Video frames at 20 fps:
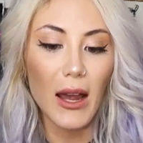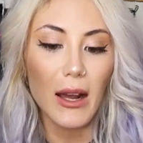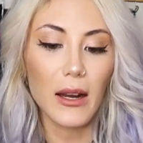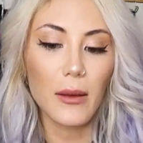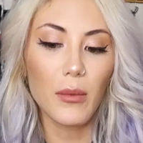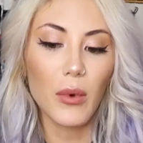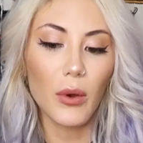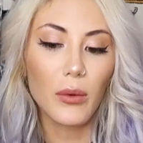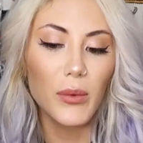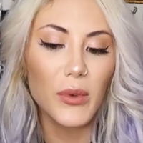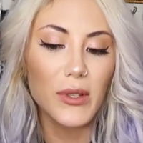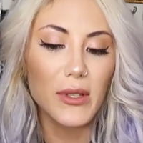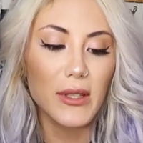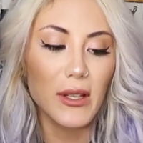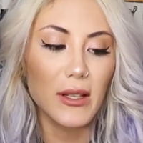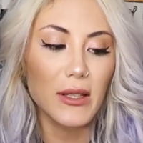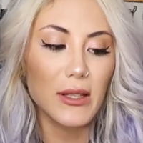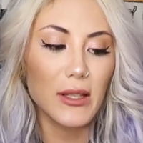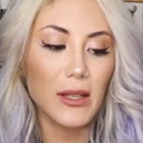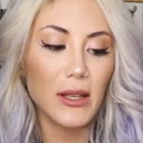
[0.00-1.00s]
And I'm almost
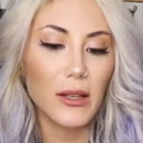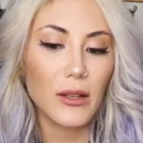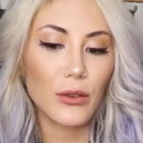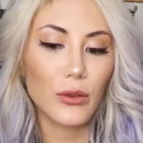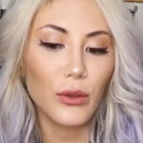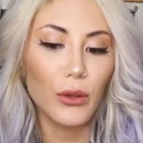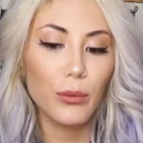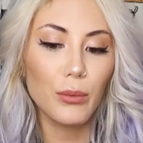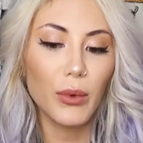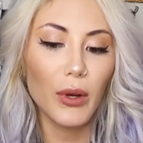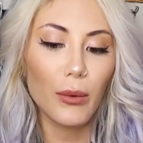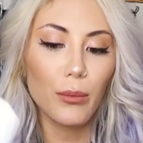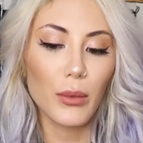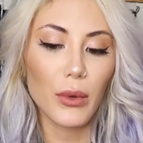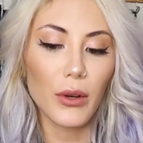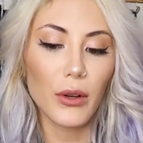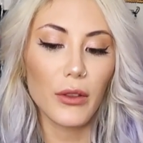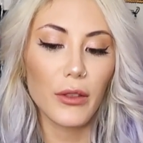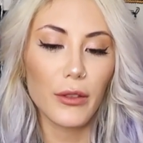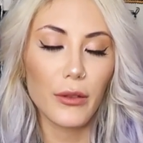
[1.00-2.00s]
sensing group
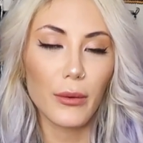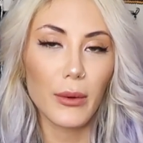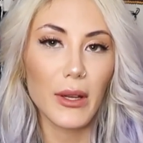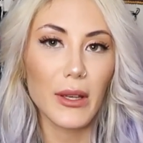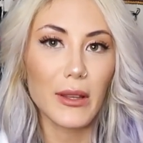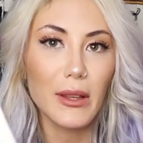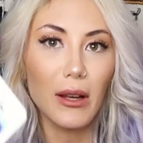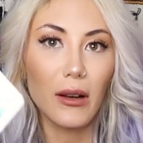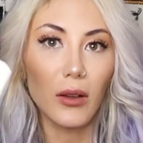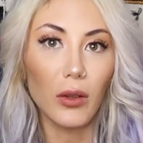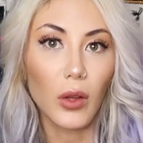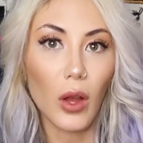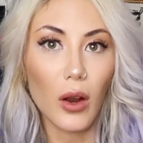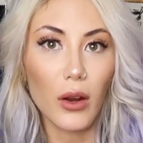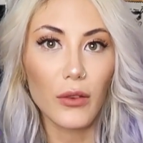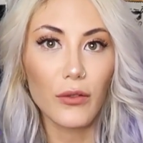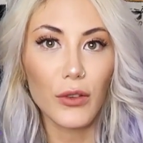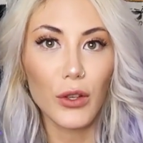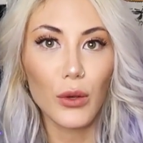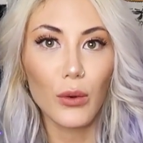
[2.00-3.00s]
number three that a lot
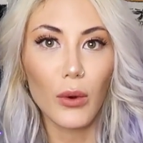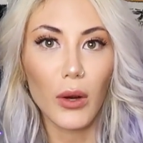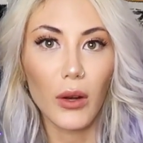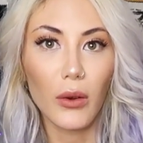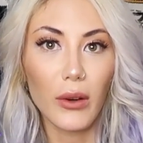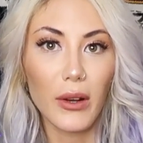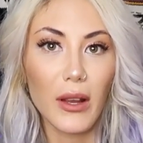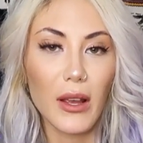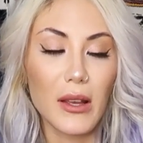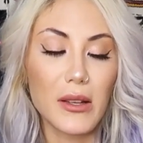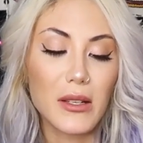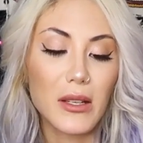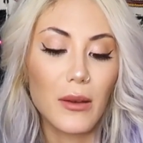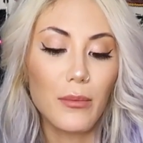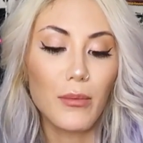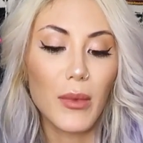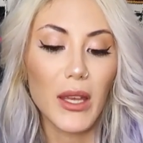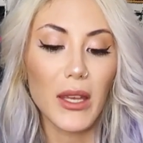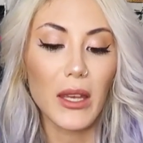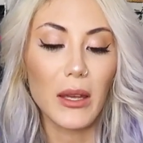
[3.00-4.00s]
of you are going to end
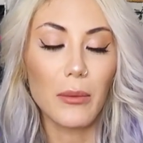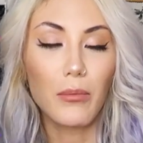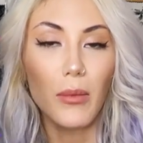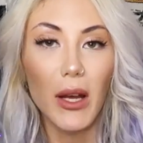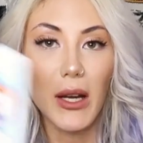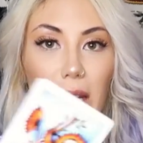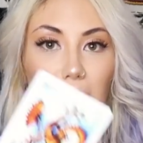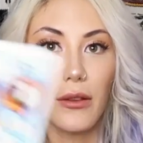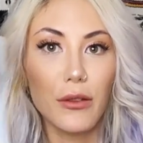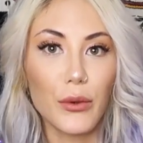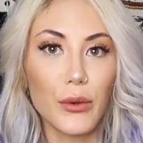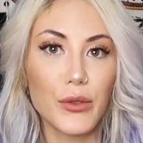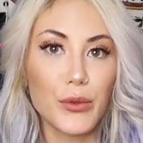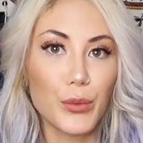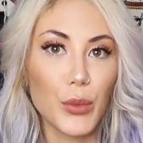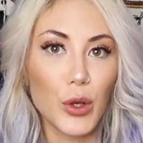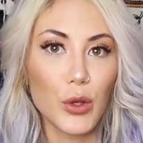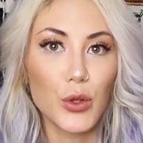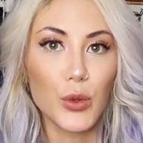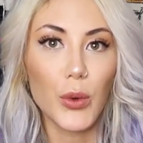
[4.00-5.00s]
up making money through
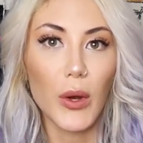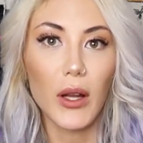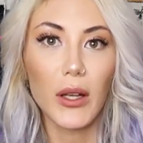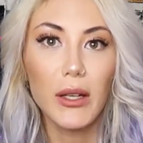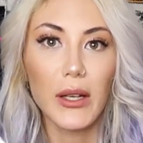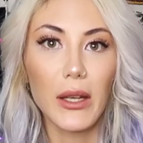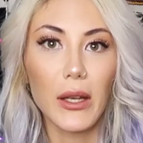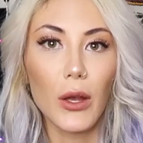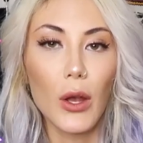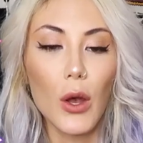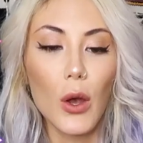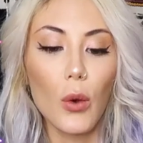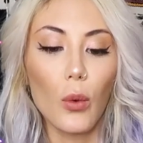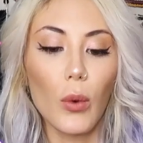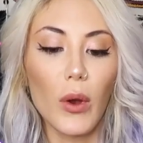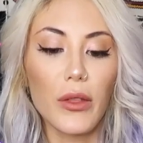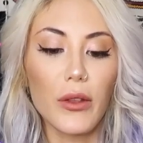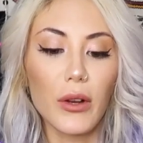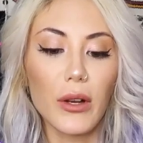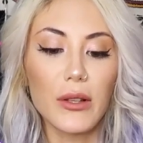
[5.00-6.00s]
spirituality,
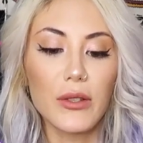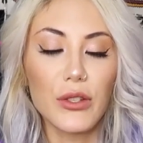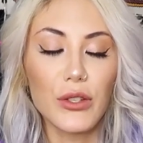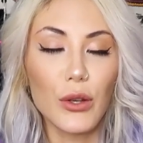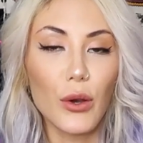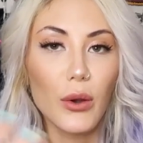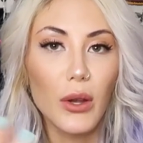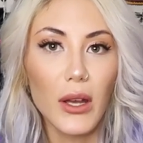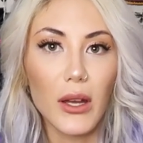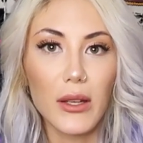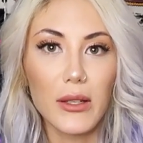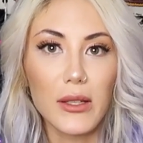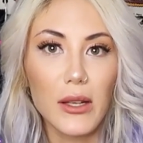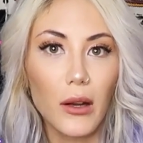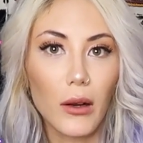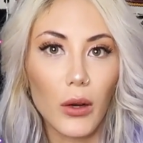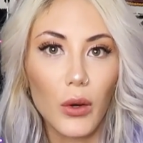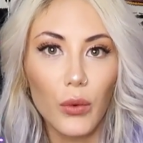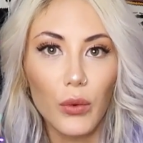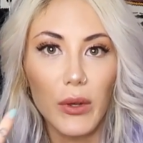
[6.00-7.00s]
whether it's yoga,
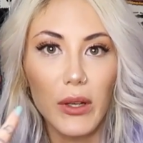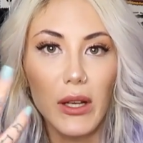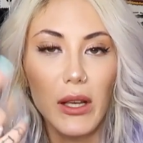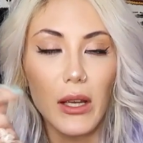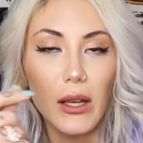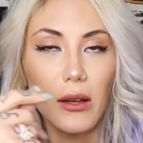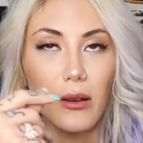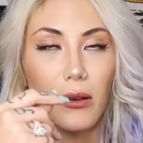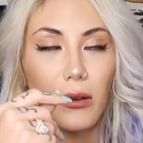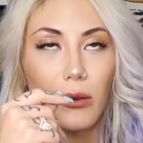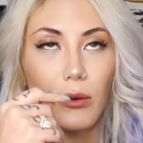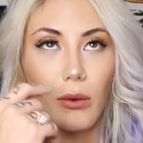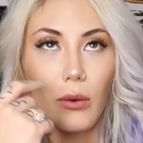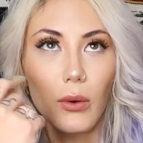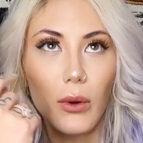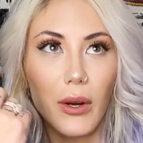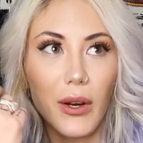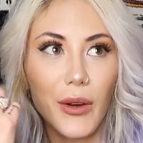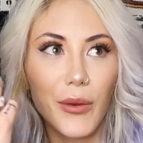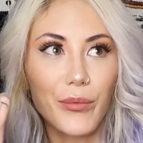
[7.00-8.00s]
tarot reading,
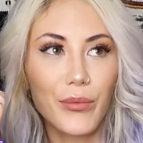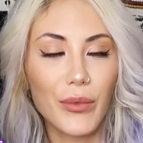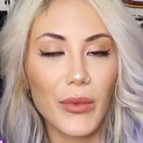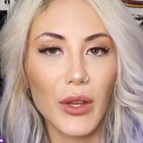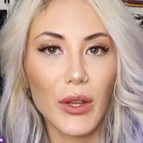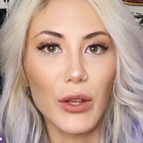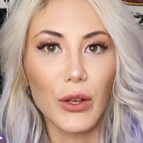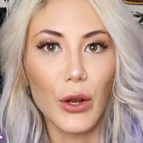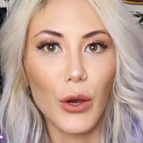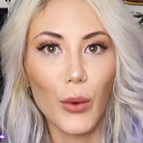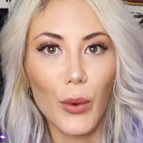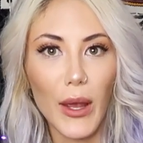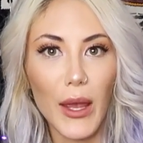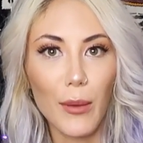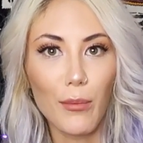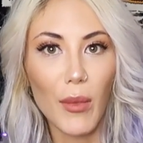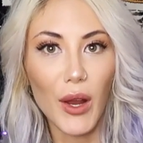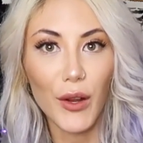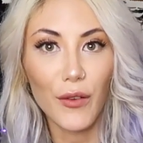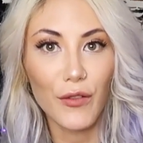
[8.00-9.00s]
or, you know, a
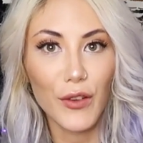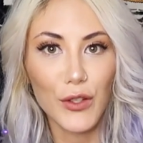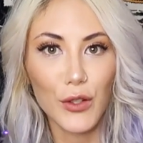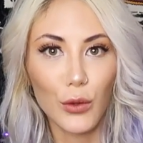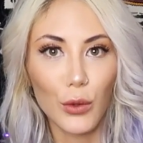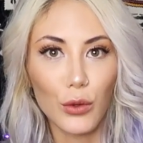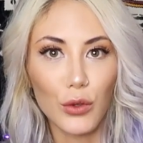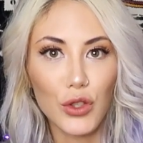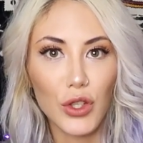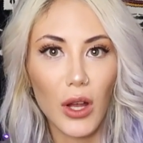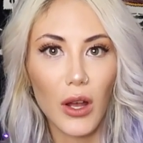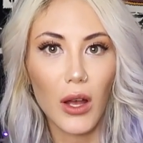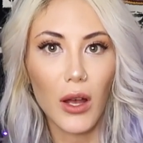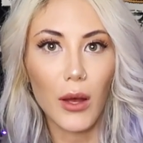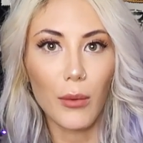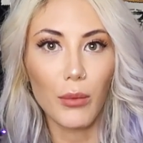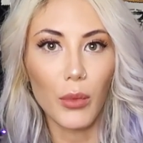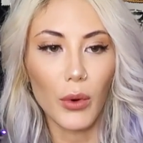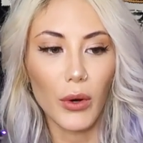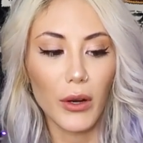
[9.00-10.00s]
metaphysical
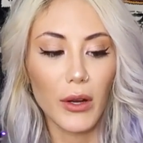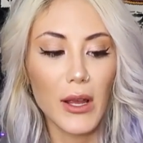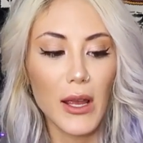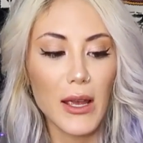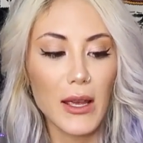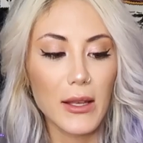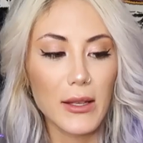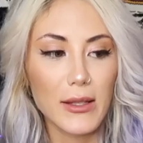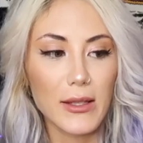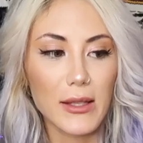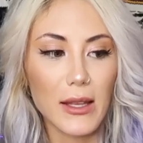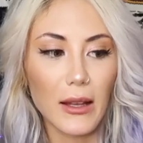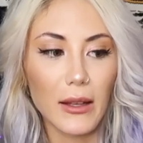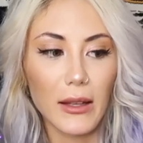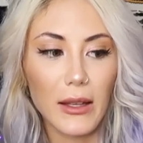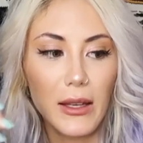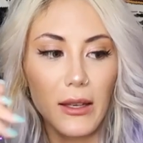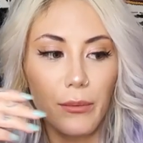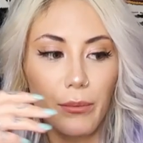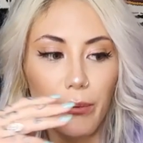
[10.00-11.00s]
shop or
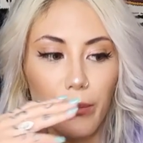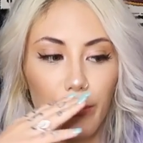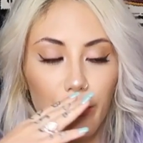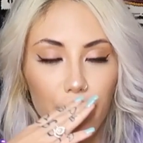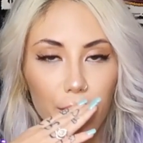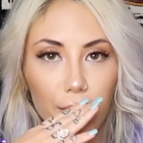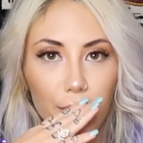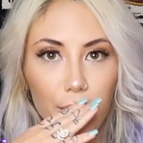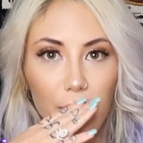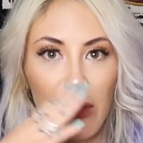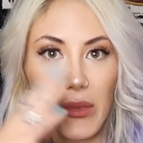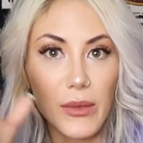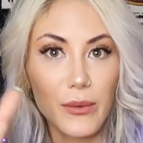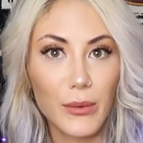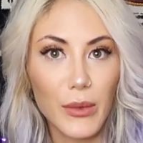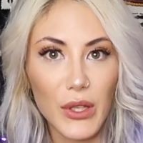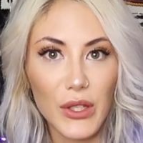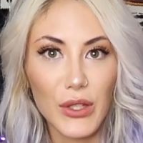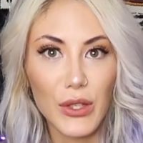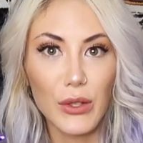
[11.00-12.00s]
selling
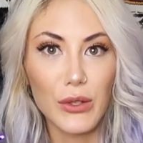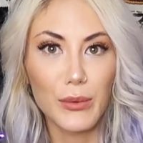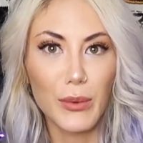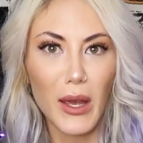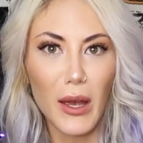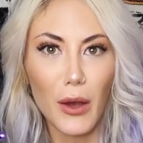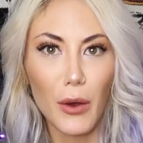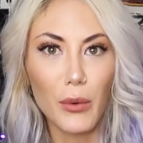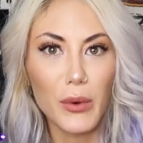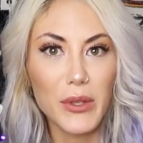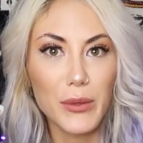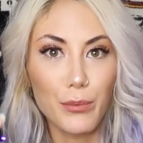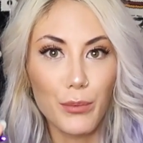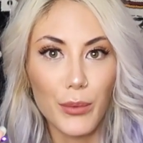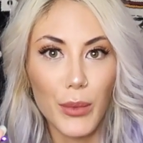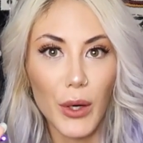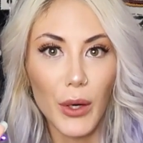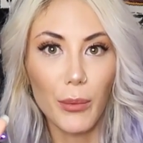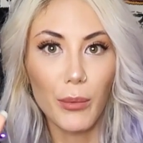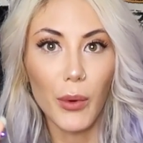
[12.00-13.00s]
excuse me, I always
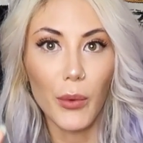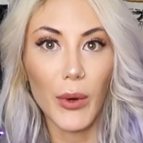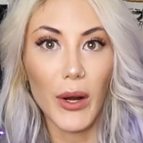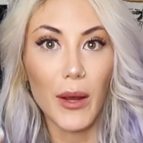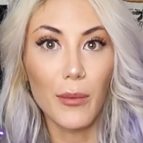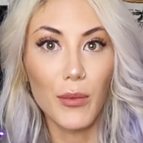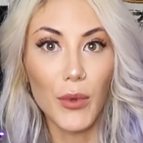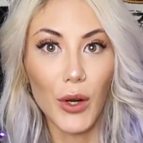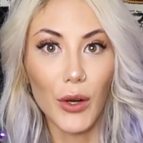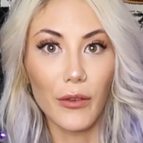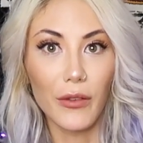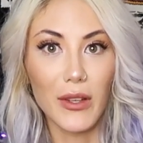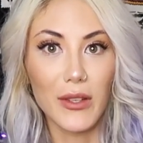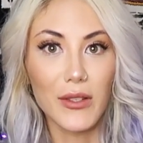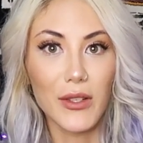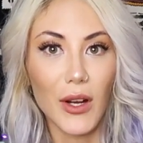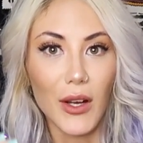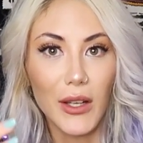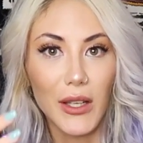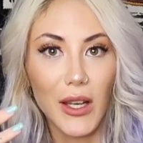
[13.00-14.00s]
burp when I'm nervous
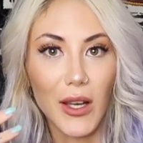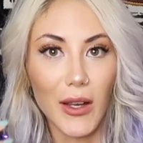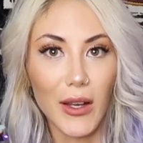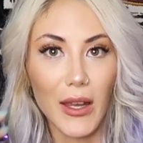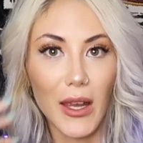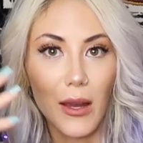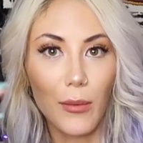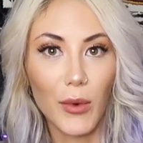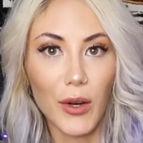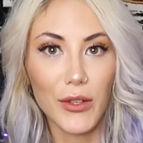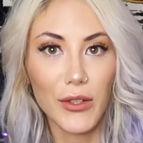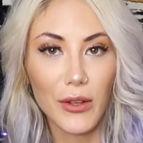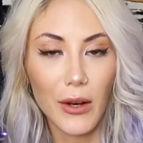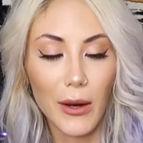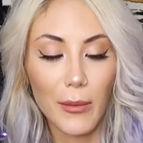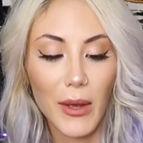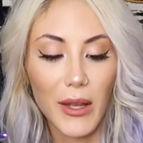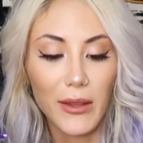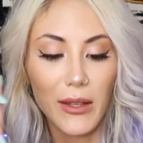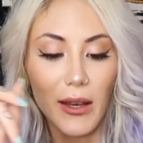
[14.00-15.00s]
talking on camera. Sorry
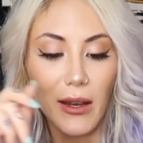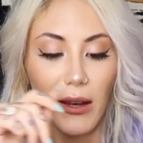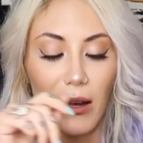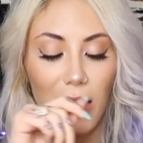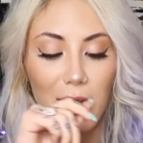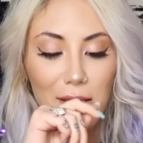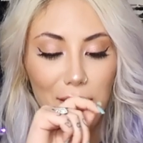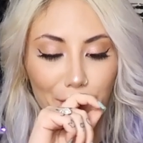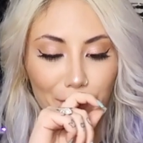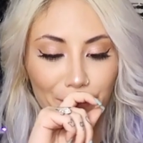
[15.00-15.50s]
about that, guys.